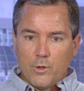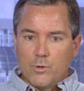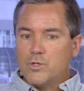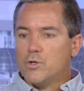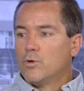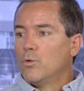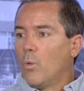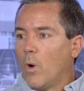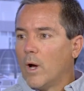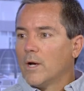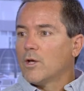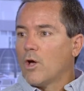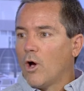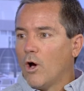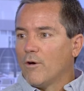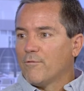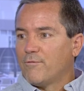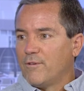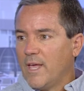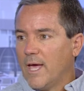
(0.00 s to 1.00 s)
you do one
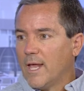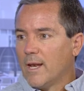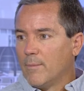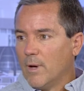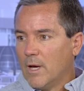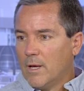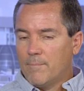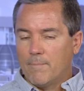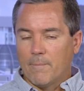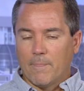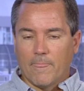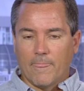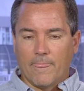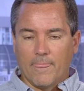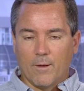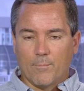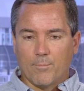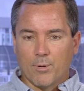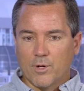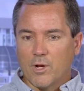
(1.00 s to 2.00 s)
coffee enema,
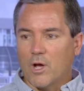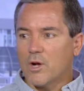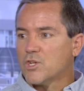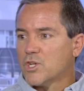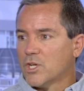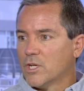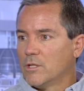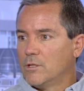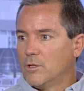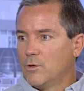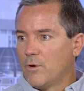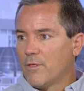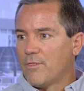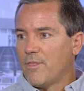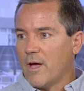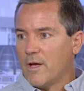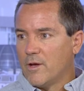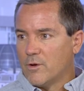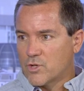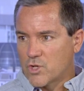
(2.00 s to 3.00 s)
the production of
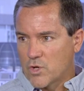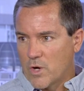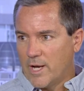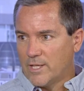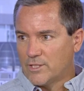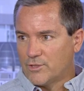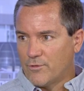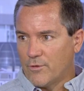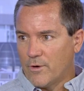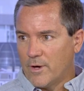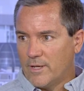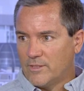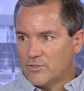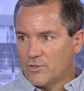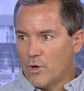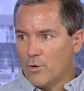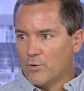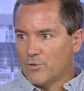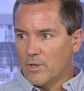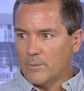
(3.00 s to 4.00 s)
glutathione transferase
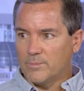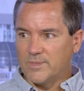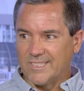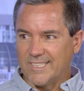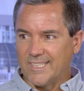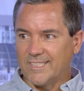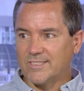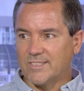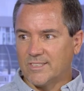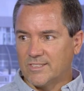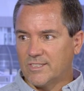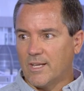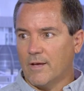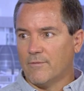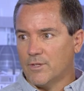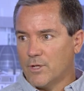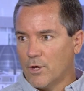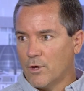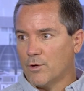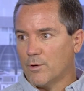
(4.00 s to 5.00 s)
goes up 600 to
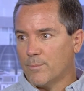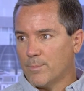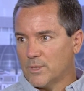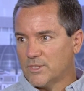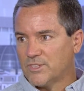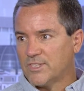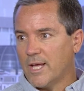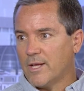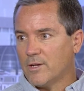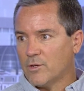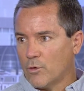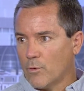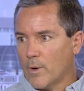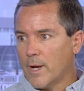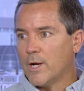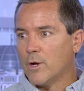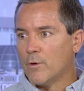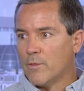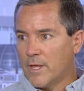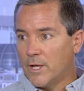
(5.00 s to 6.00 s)
700%
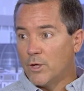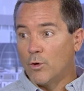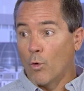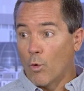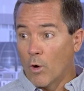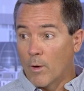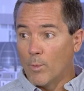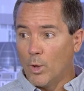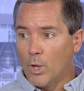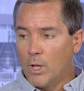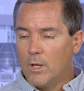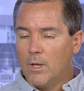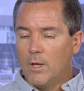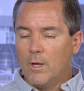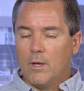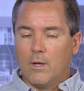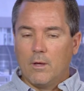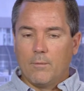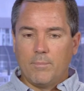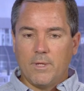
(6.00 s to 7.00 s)
greater than normal
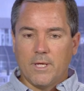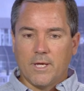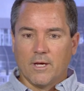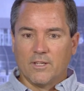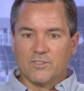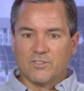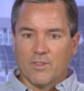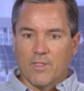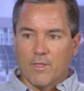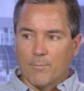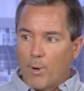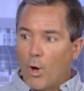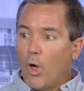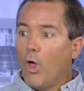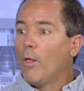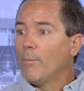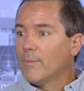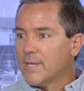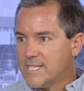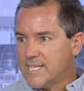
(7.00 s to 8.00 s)
because of the
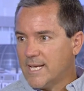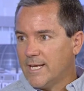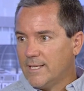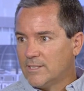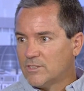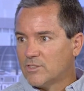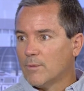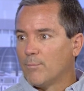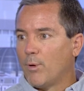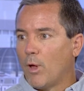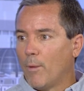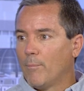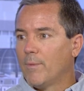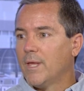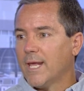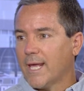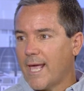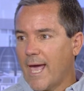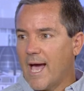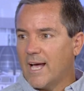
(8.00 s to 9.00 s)
palmitates, the
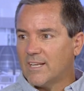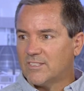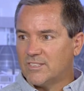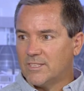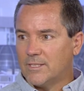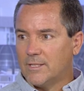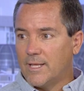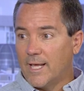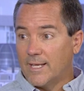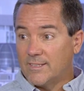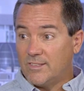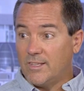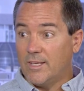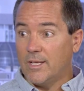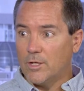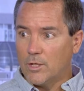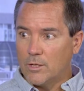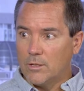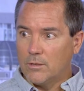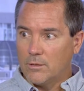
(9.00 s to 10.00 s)
palmitic acid that's
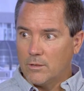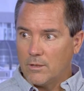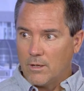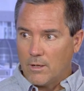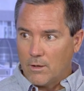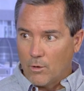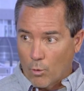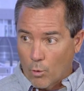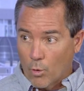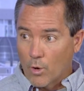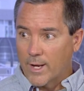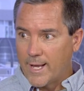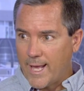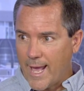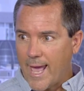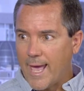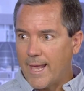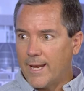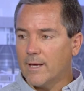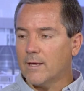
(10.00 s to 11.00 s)
in
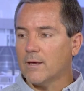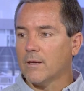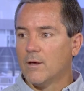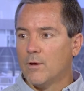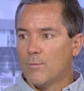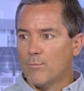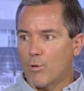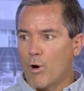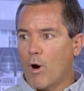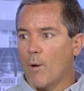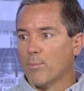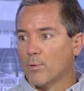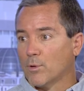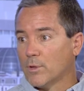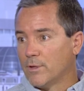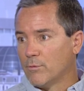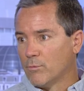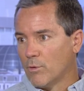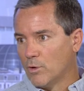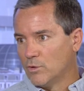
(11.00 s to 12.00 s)
organic,
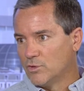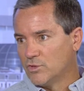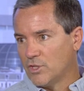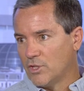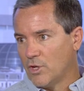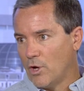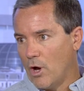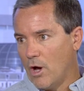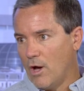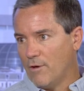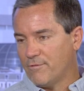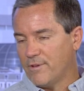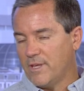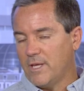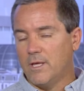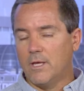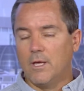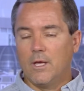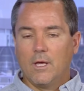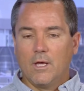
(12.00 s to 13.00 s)
properly roasted
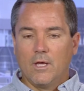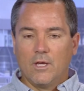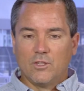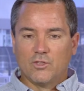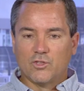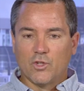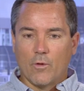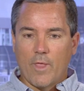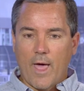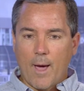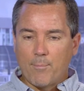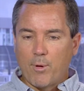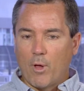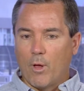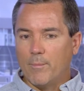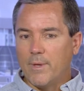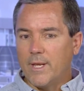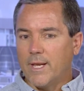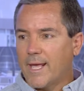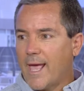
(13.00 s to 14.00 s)
coffee. So that
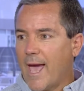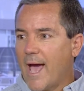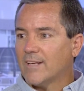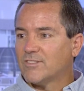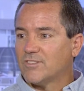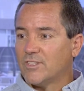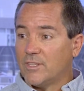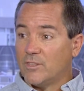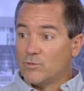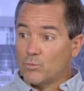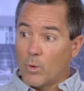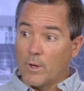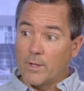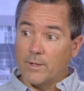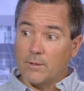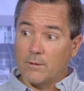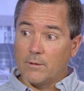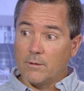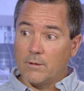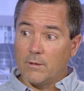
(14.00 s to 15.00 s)
palmitic acid is
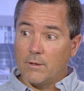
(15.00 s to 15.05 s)
what